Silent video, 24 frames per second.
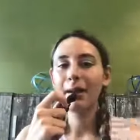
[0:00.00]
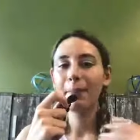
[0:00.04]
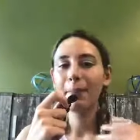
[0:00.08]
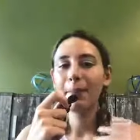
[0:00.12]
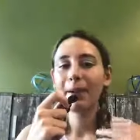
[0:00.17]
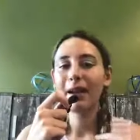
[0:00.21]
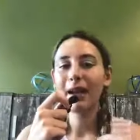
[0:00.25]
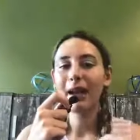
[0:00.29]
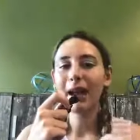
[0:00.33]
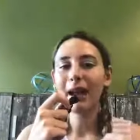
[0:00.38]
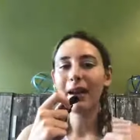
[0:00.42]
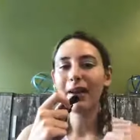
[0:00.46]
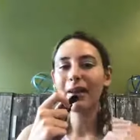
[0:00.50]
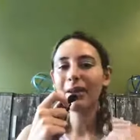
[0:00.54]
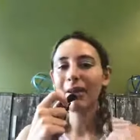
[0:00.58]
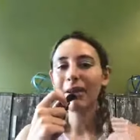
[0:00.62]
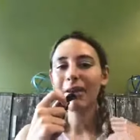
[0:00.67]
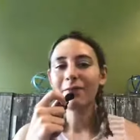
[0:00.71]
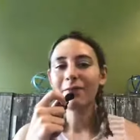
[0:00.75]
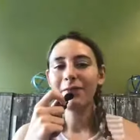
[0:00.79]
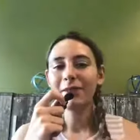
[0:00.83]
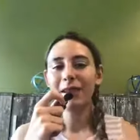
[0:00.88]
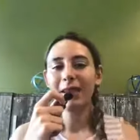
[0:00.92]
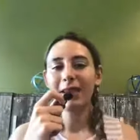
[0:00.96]
But I don't know,
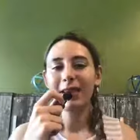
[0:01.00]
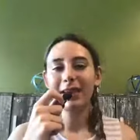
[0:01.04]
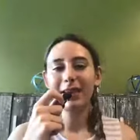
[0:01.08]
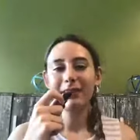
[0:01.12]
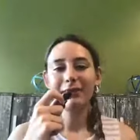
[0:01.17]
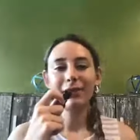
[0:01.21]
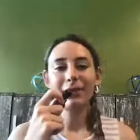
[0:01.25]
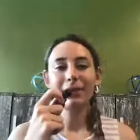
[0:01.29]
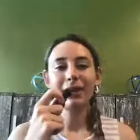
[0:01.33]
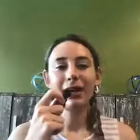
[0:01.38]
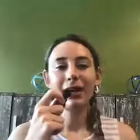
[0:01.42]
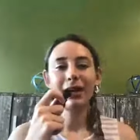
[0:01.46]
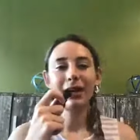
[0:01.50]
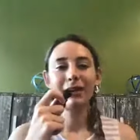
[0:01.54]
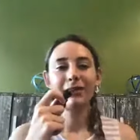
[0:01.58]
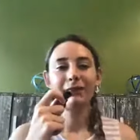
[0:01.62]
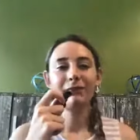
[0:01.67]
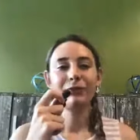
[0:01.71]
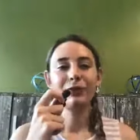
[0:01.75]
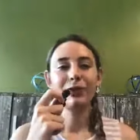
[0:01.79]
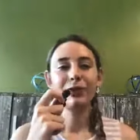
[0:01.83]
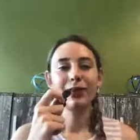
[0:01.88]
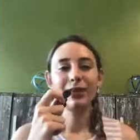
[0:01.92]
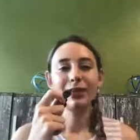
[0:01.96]
I feel like if you kind
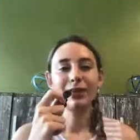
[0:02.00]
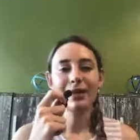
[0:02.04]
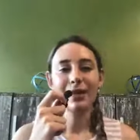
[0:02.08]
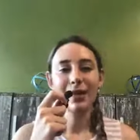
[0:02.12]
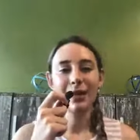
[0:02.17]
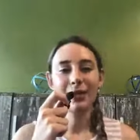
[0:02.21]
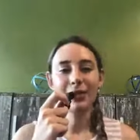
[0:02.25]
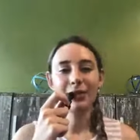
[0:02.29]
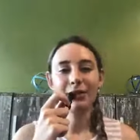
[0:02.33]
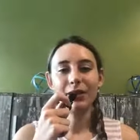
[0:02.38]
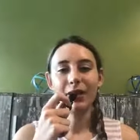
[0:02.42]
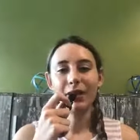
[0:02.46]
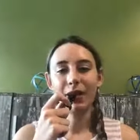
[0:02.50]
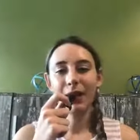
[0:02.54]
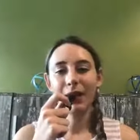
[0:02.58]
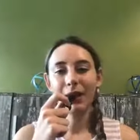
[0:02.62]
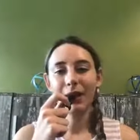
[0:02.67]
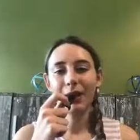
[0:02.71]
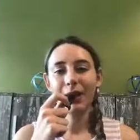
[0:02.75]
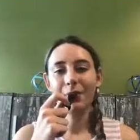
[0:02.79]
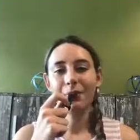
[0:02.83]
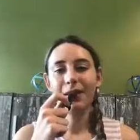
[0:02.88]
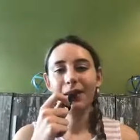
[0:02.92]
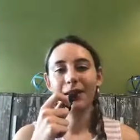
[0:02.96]
of really take your
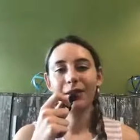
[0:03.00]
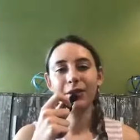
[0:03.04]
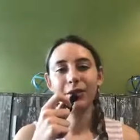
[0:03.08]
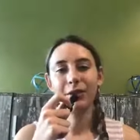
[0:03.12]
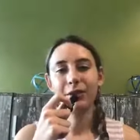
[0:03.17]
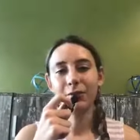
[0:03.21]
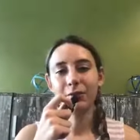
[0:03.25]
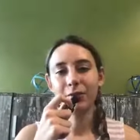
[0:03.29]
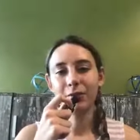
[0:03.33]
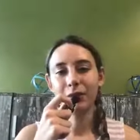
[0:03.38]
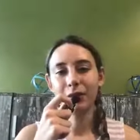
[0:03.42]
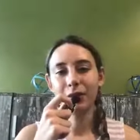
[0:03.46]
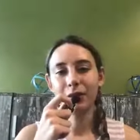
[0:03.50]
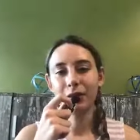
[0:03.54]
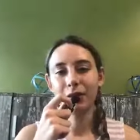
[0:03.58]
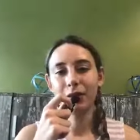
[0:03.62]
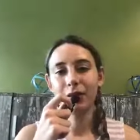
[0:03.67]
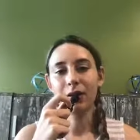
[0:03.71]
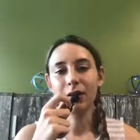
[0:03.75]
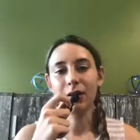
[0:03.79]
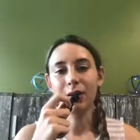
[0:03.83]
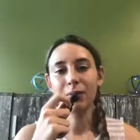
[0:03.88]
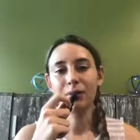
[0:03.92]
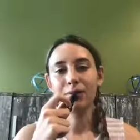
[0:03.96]
time and don't feel
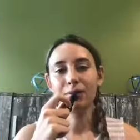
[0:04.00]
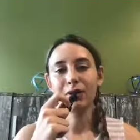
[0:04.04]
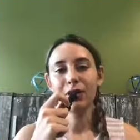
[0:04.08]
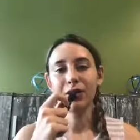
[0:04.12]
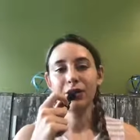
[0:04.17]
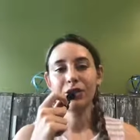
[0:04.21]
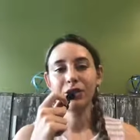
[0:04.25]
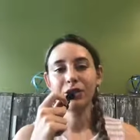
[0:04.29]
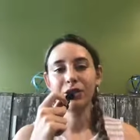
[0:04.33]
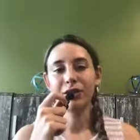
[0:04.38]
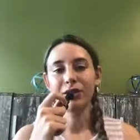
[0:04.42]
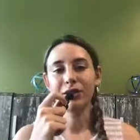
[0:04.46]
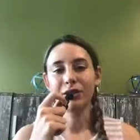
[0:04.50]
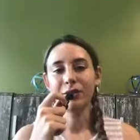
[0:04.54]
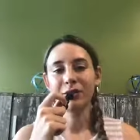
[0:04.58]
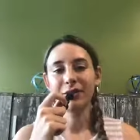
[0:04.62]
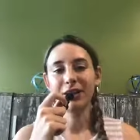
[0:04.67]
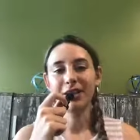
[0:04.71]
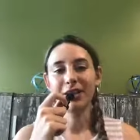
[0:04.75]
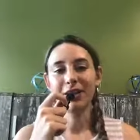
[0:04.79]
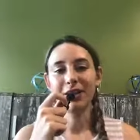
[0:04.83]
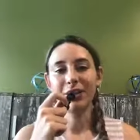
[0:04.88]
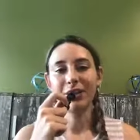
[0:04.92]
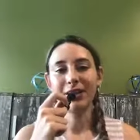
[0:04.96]
pressured to
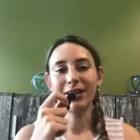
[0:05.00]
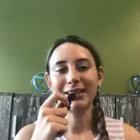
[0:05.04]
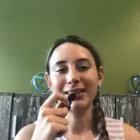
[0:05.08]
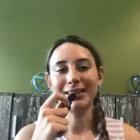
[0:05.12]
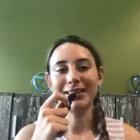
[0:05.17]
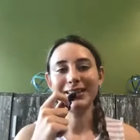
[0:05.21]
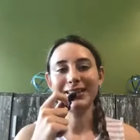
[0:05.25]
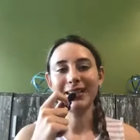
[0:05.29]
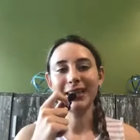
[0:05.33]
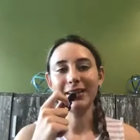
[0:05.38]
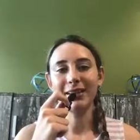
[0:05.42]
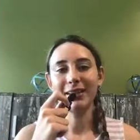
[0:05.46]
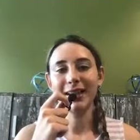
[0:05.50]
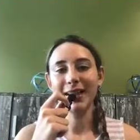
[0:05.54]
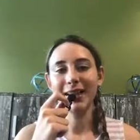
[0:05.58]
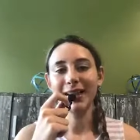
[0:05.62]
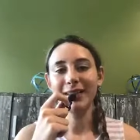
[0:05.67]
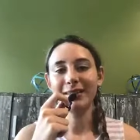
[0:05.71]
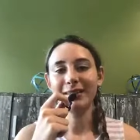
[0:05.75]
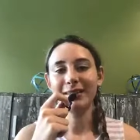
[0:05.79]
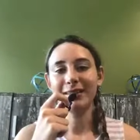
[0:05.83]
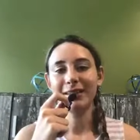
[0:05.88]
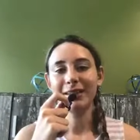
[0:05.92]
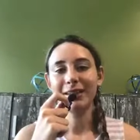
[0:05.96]
meet crazy
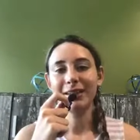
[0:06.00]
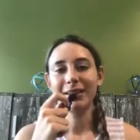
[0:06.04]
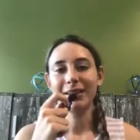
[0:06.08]
deadlines,